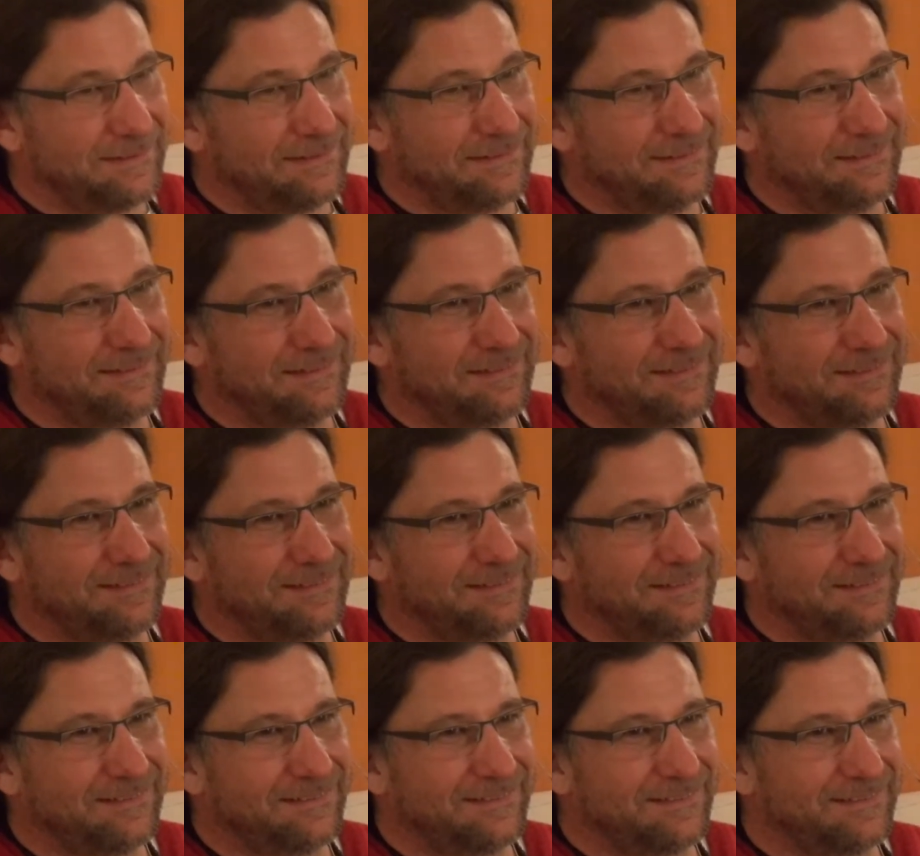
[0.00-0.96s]

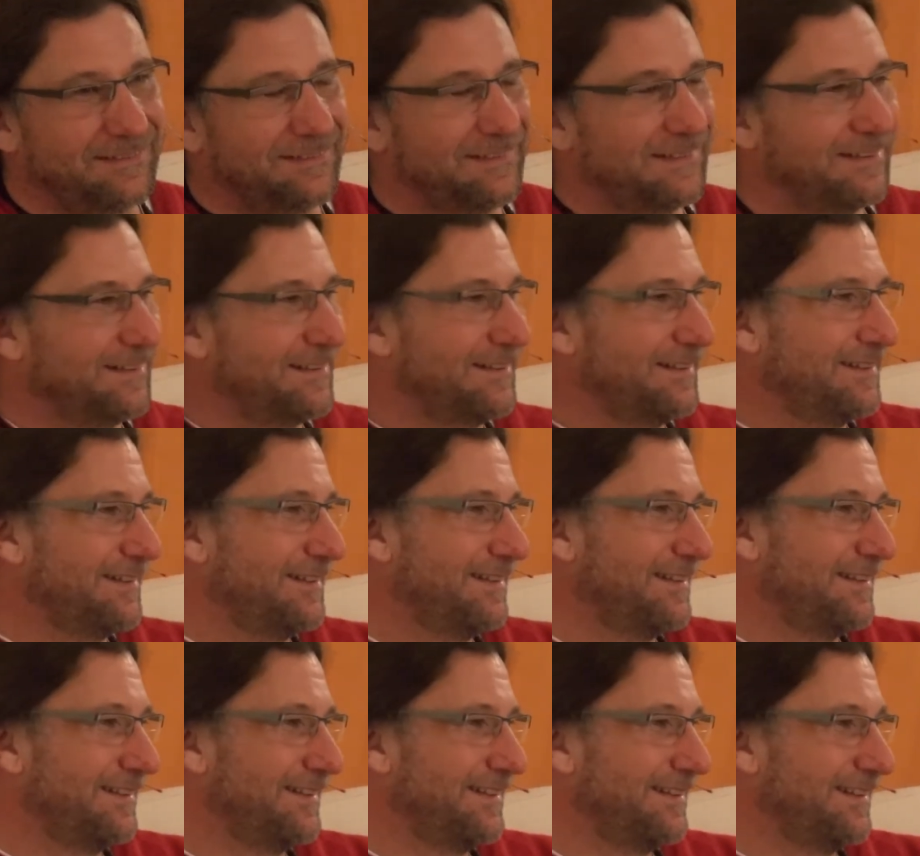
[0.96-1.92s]

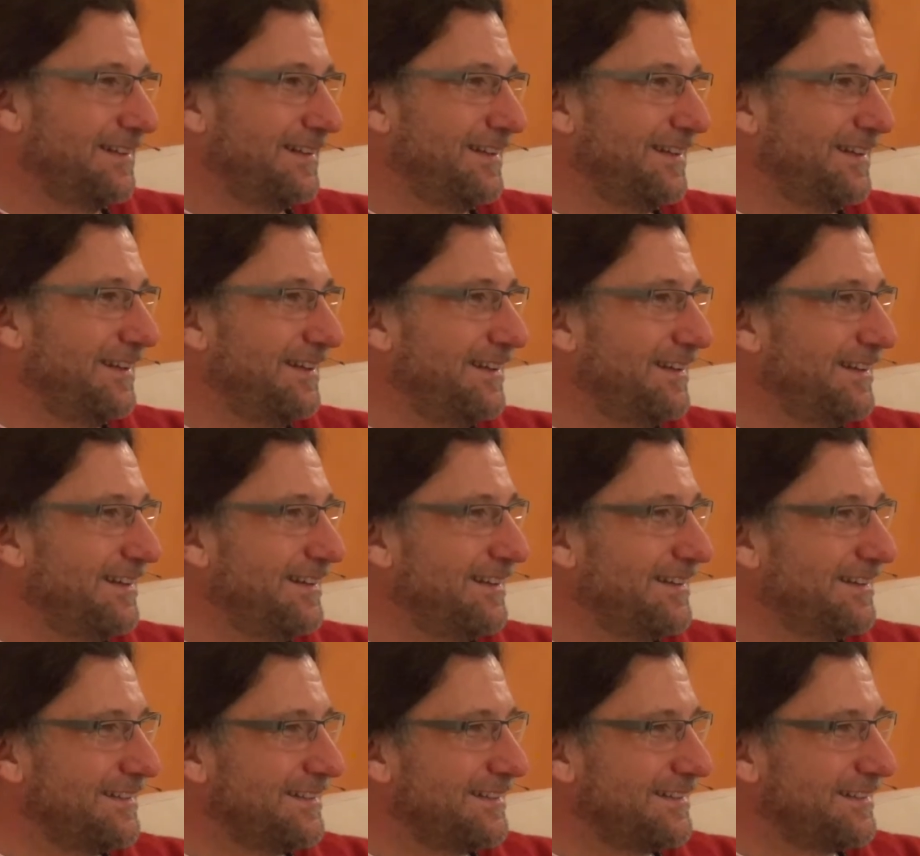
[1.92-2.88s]

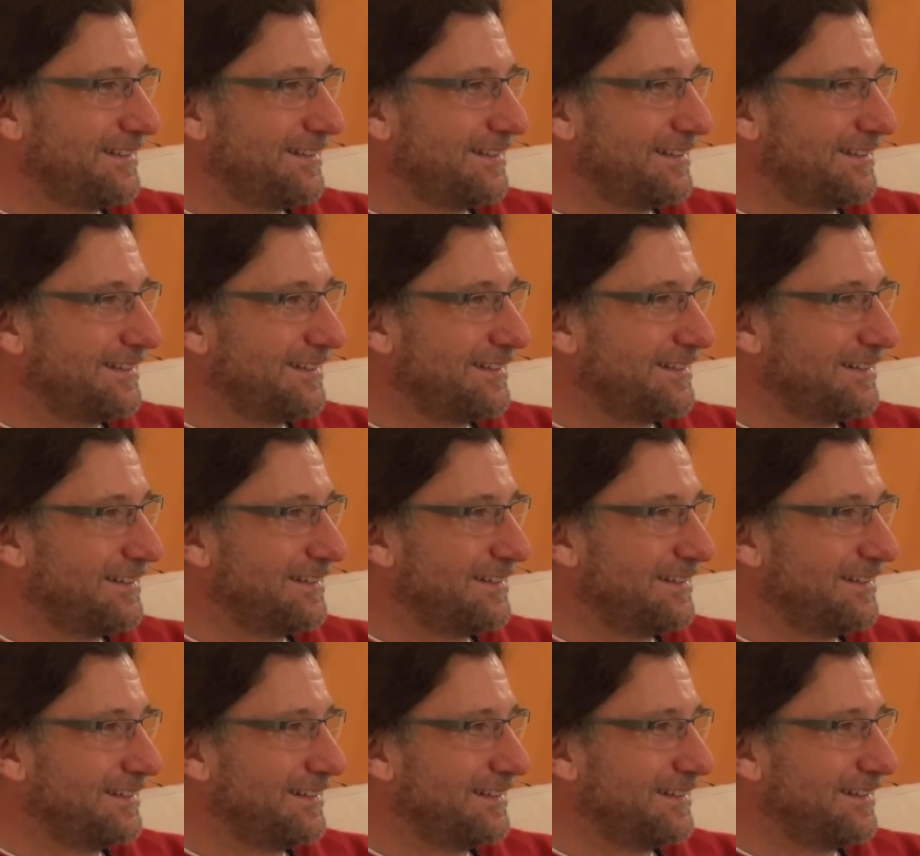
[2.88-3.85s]

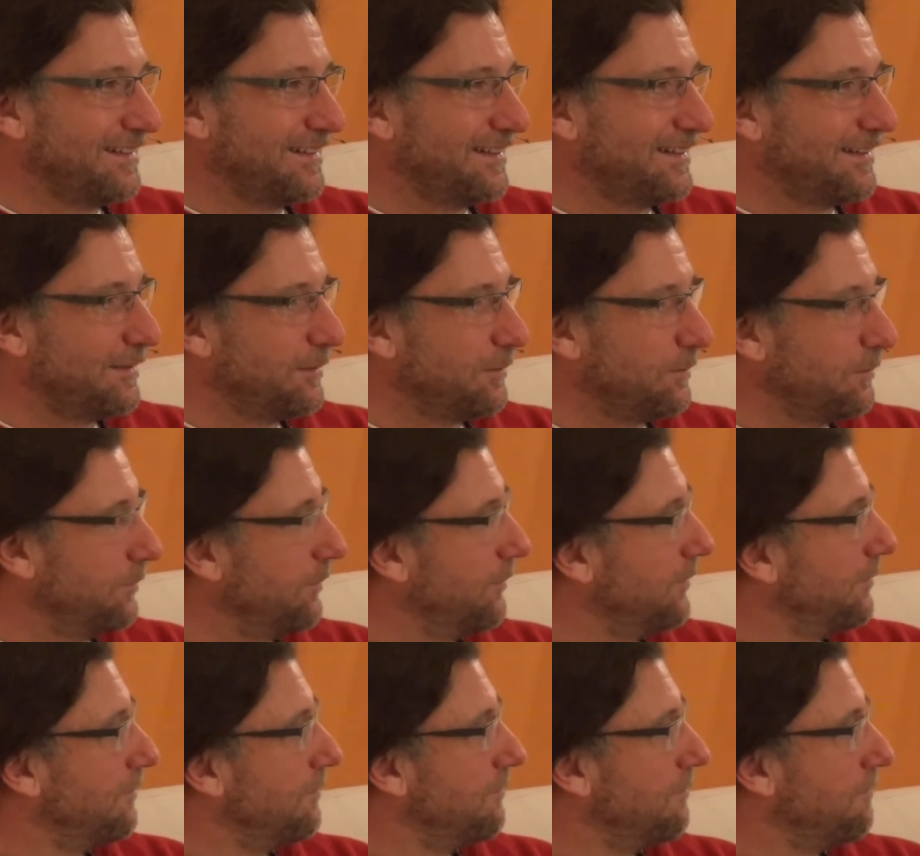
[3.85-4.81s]

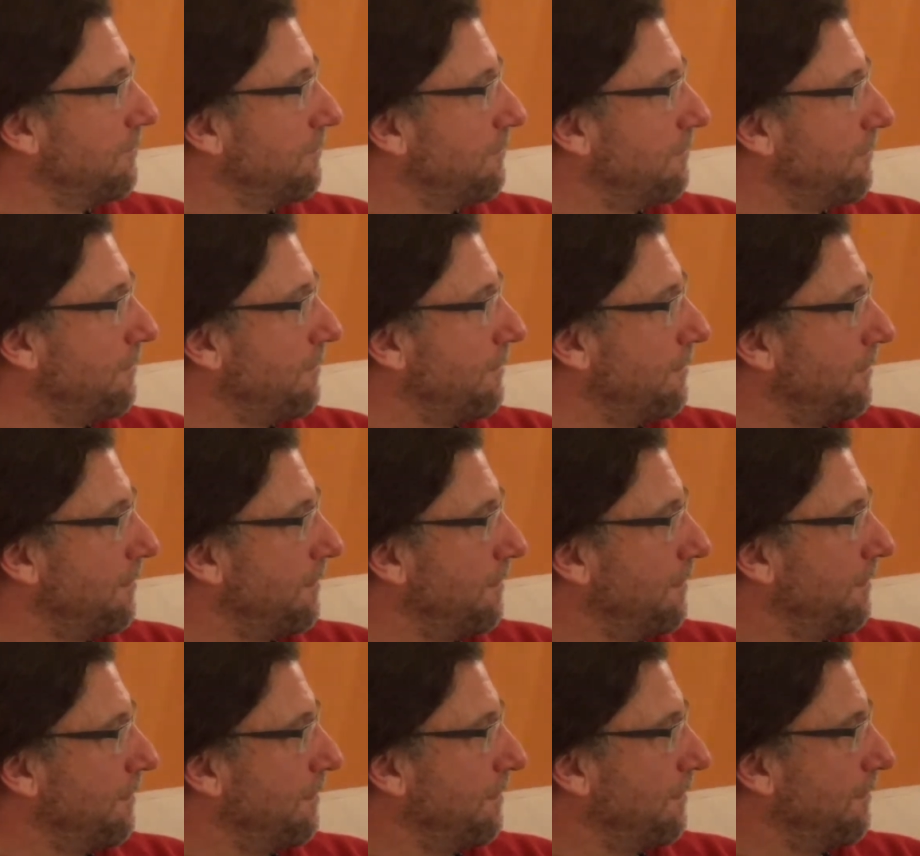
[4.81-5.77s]

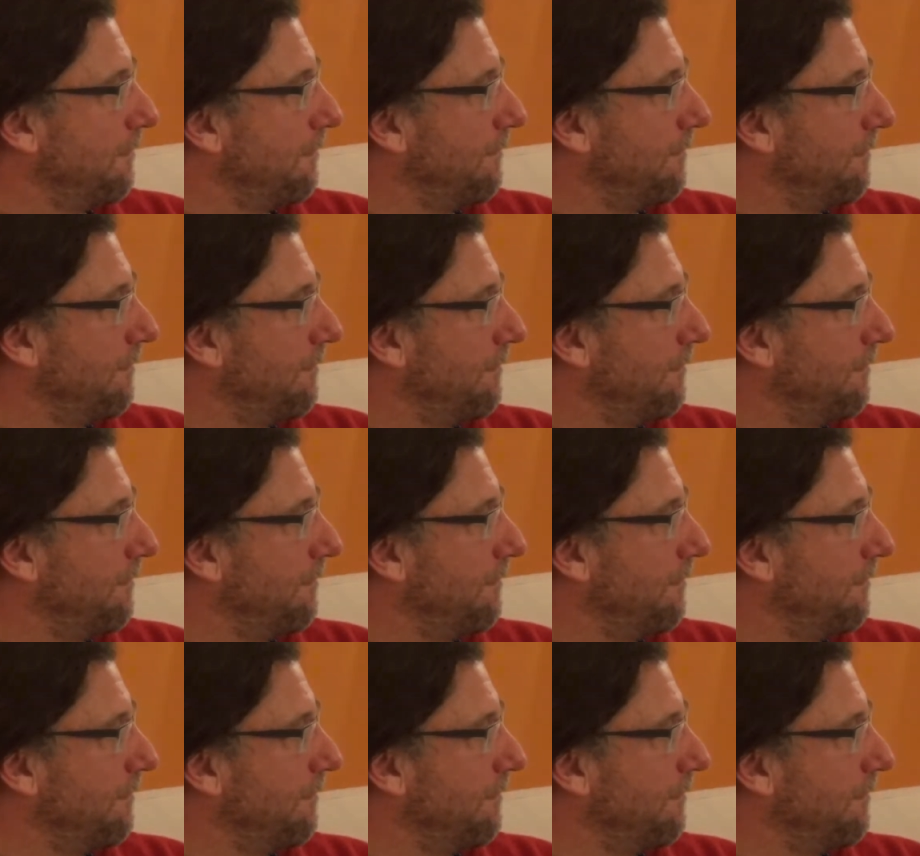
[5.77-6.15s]
Nothing is said.